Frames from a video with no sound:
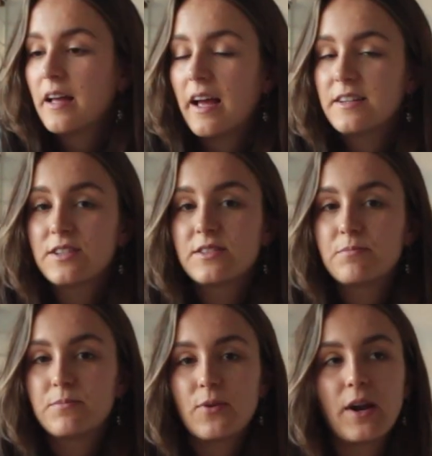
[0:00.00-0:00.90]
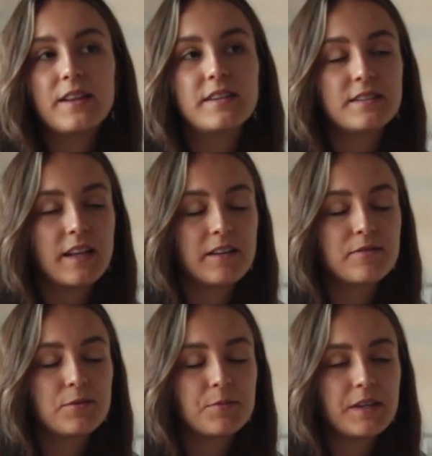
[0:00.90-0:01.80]
I just pray this night
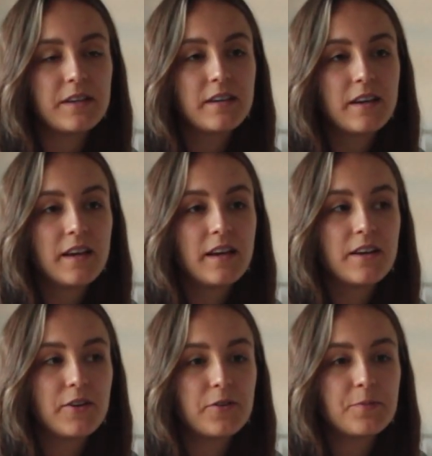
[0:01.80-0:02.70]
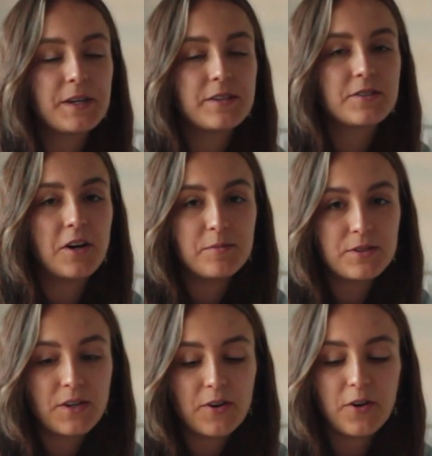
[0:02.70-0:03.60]
will be good, because Tom's
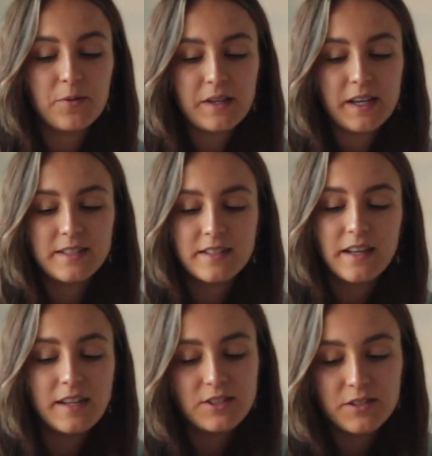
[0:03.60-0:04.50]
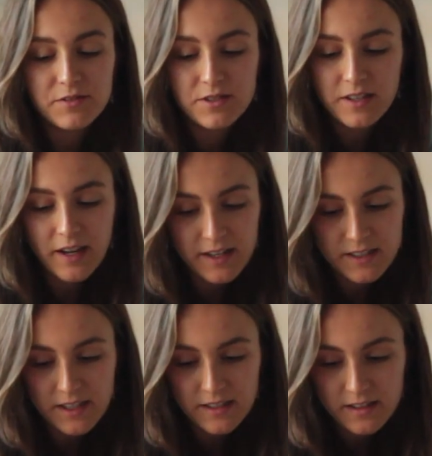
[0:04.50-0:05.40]
not home. He has a night shift
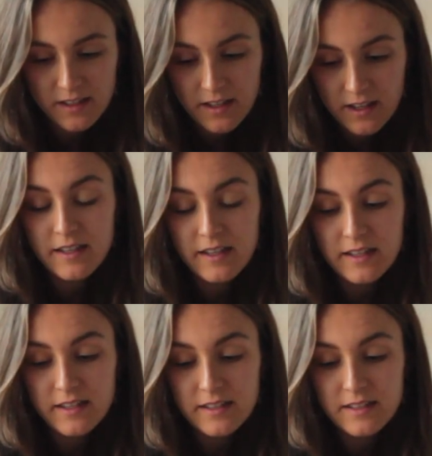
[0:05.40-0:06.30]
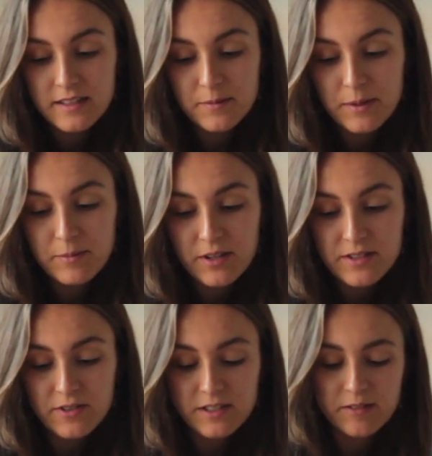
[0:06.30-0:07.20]
tonight, and it's a bit more
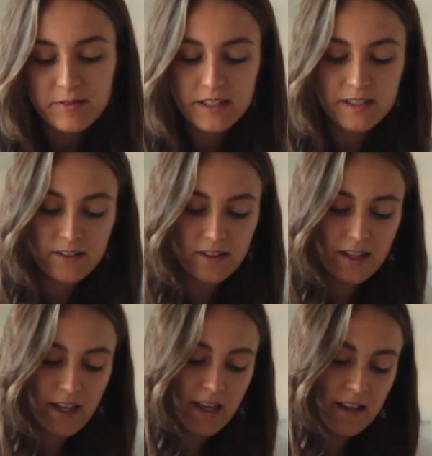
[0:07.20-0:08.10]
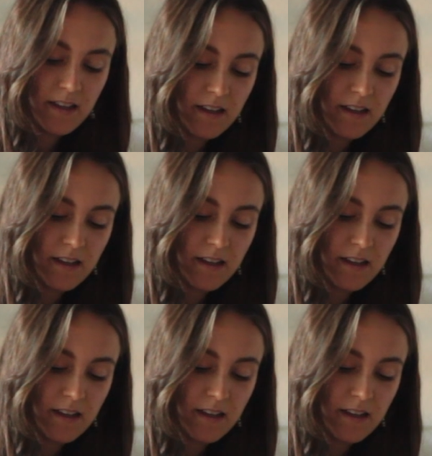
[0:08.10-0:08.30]
exhausting when he's not there.